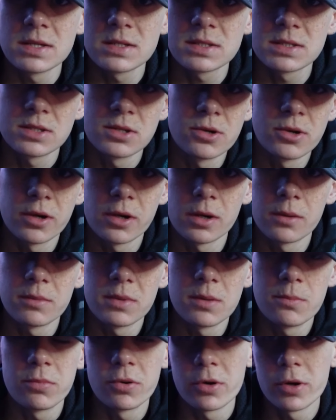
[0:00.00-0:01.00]
So you're going to
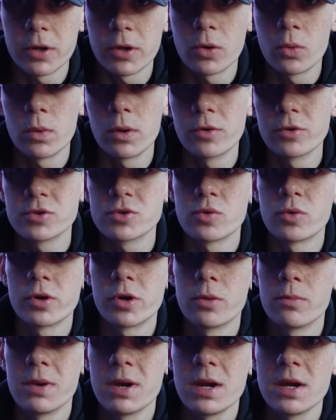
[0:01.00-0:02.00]
be putting your wheels on
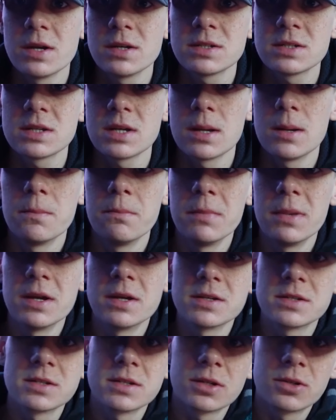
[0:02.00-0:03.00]
your base, and
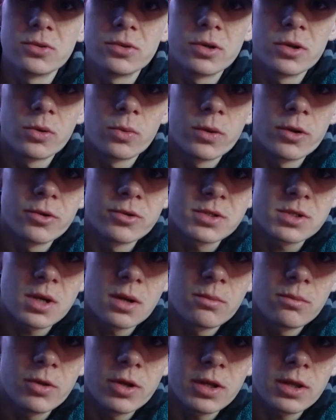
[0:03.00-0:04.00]
basically your wheels
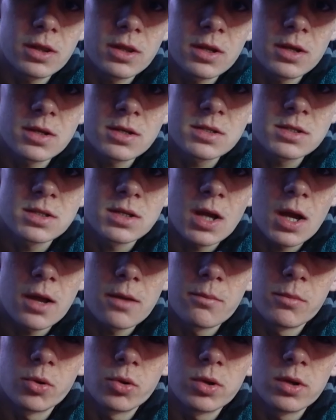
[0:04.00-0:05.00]
come like this. I
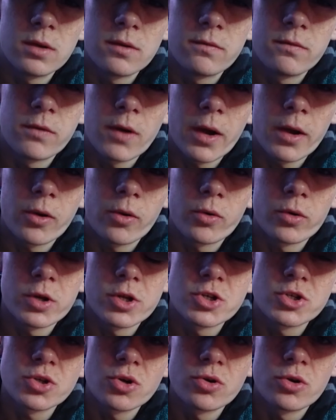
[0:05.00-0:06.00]
believe I already
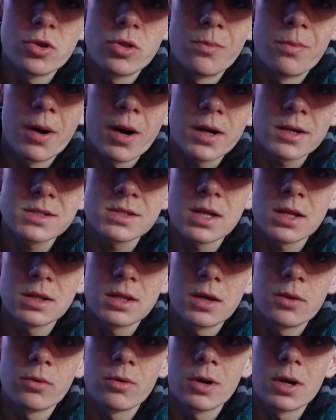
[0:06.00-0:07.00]
showed you the box that
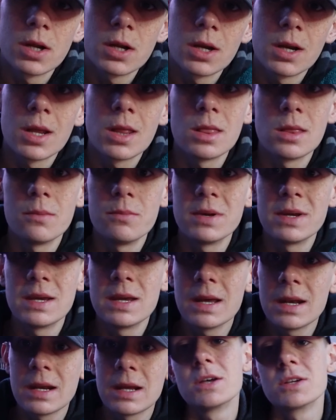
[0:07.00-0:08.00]
they were in the
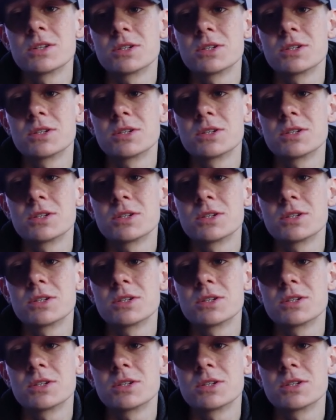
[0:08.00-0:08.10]
beginning.